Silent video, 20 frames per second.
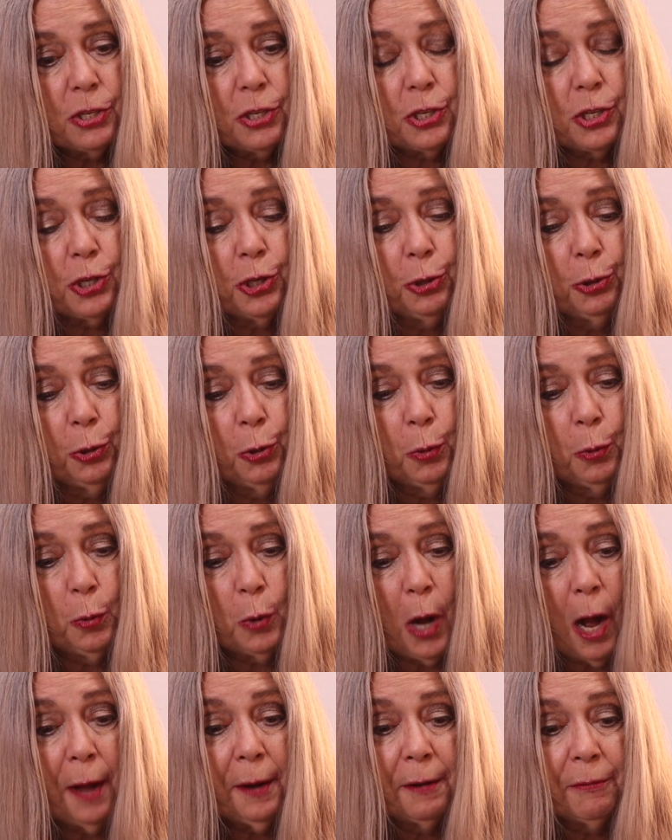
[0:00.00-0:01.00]
to
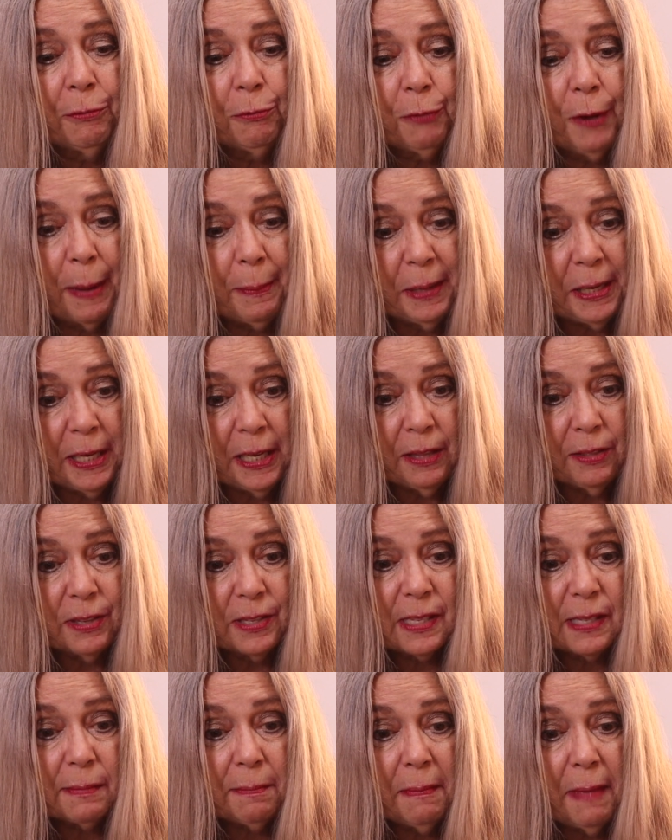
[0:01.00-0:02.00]
kind of remedy
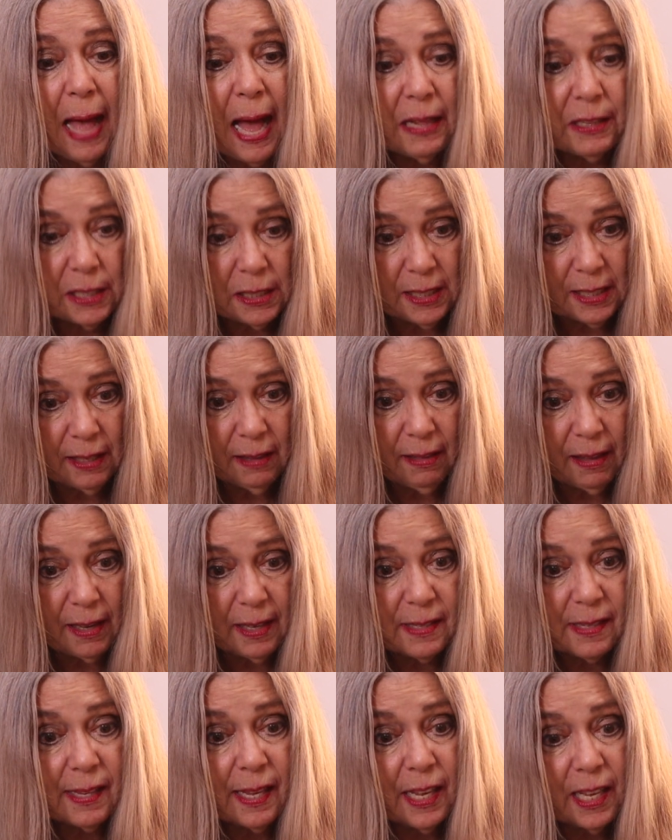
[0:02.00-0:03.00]
this malady that
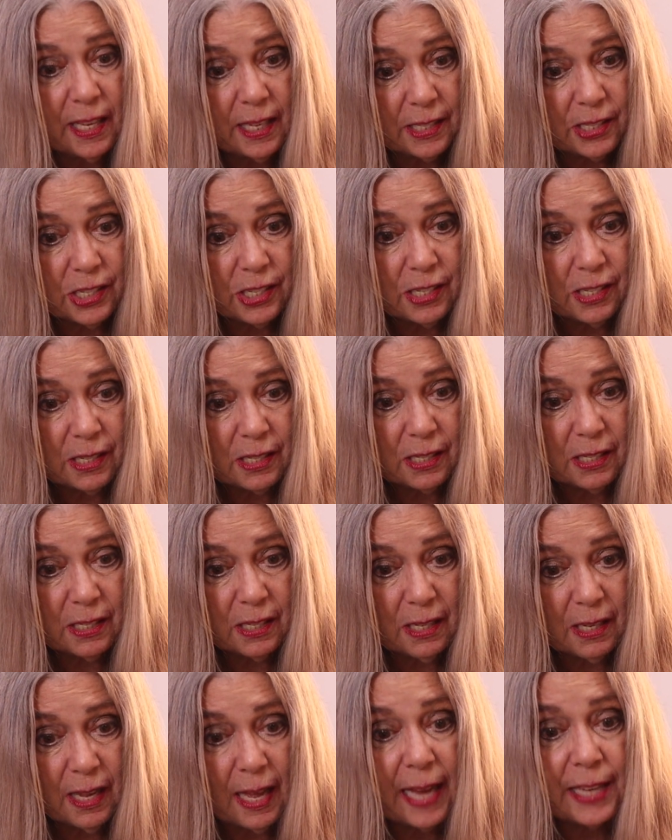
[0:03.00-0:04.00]
has hit
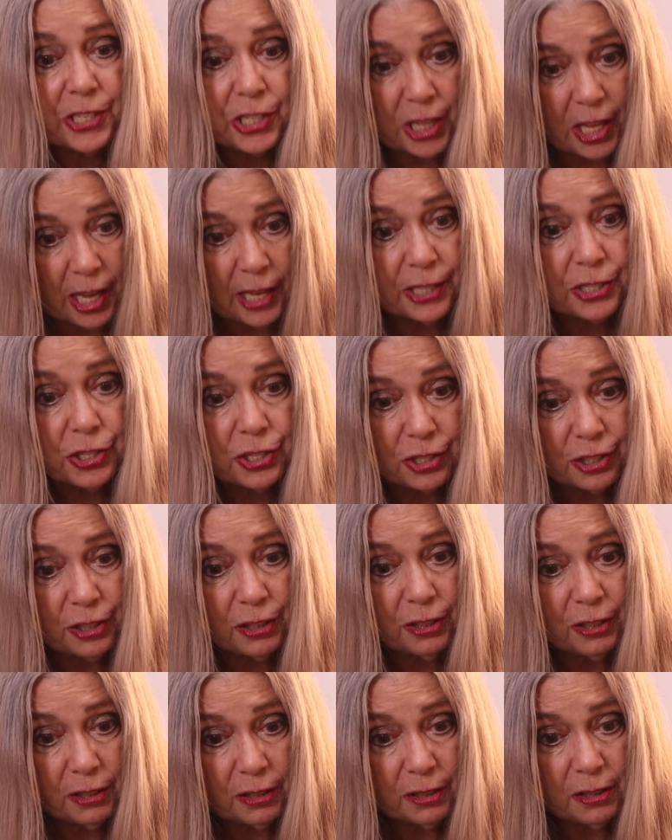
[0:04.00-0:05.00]

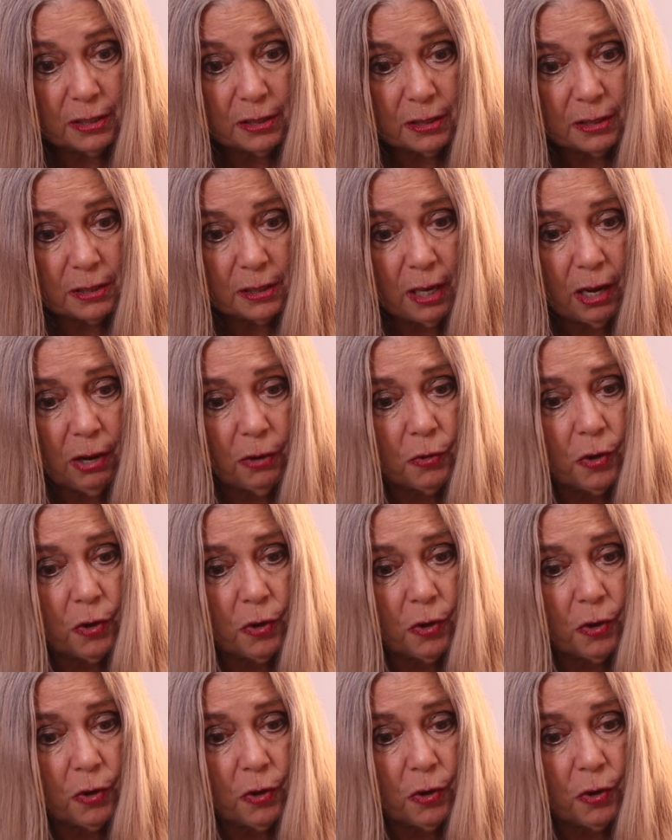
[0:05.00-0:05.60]
education. Oh